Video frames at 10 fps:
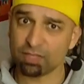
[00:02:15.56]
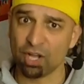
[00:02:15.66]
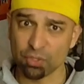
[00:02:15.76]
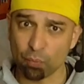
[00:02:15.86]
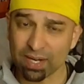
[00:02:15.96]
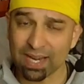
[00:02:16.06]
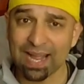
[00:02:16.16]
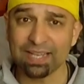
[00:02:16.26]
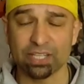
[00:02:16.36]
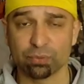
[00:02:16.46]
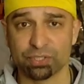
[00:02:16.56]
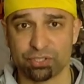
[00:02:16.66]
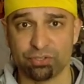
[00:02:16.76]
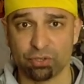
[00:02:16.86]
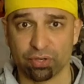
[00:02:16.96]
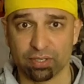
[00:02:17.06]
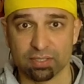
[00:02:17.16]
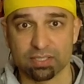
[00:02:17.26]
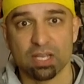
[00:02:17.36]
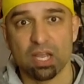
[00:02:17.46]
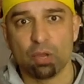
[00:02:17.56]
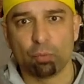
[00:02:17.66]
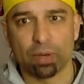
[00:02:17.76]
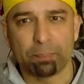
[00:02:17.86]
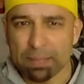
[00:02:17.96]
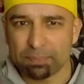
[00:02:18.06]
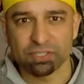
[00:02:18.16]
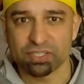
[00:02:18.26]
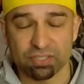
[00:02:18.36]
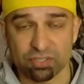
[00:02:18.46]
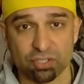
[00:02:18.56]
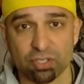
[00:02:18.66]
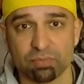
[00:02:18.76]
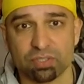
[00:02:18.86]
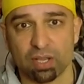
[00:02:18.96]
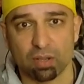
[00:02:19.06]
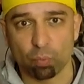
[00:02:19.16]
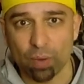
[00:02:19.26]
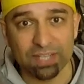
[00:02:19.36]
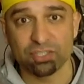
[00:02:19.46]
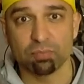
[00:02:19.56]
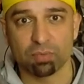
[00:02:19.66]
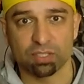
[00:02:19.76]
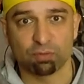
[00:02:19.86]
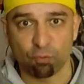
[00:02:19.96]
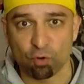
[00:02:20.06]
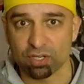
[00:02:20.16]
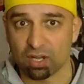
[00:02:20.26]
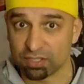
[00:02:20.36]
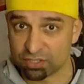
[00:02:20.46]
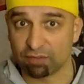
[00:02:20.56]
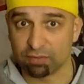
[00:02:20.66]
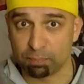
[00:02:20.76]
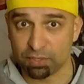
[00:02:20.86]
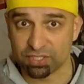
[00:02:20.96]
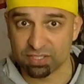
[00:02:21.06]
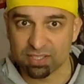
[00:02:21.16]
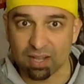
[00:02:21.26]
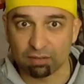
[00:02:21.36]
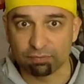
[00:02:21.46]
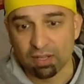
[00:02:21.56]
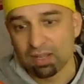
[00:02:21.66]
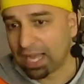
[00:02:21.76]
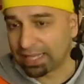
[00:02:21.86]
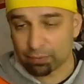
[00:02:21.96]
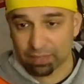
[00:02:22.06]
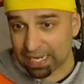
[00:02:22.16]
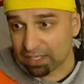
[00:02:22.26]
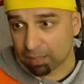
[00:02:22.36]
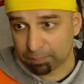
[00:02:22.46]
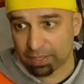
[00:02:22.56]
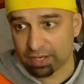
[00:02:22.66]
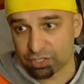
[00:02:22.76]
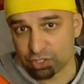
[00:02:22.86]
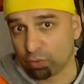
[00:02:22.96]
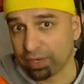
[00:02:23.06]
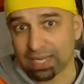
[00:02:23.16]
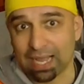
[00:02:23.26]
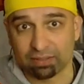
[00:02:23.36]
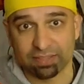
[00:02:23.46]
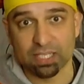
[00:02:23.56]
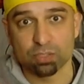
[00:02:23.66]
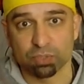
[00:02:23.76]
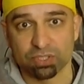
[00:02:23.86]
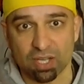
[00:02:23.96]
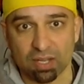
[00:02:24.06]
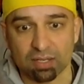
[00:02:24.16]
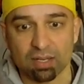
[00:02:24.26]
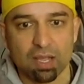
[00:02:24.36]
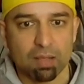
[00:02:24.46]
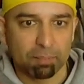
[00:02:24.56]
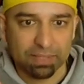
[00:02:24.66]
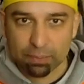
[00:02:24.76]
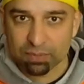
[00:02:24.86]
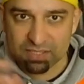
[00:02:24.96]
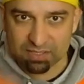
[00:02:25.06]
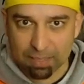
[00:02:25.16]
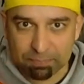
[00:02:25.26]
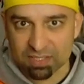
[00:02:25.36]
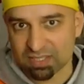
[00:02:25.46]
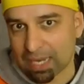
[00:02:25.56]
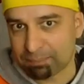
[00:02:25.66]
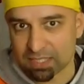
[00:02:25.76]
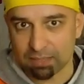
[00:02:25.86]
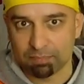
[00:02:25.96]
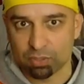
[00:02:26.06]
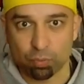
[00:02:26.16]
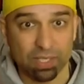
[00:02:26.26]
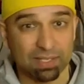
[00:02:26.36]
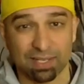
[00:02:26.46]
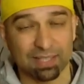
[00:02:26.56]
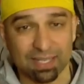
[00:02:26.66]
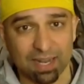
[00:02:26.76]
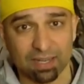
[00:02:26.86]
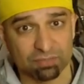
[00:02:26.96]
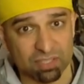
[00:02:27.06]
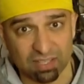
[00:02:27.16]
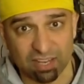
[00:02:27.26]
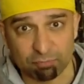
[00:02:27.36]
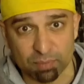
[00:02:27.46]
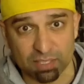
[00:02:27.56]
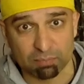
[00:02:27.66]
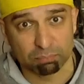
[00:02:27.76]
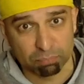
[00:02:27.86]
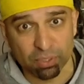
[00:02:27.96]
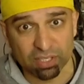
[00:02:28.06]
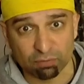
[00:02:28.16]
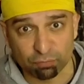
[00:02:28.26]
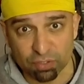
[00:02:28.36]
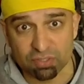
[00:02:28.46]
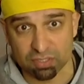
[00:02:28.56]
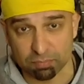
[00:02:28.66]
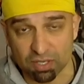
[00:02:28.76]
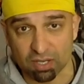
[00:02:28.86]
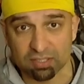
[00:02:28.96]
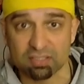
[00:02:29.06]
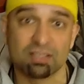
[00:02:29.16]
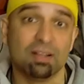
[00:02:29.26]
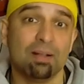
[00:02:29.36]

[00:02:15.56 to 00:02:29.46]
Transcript: On the one hand, there were tutorials where people just assumed way too much foreknowledge of the push itself, and they would end up showing how things were done, but they would skip the steps in between, and that kind of just left me pretty confused, to be honest.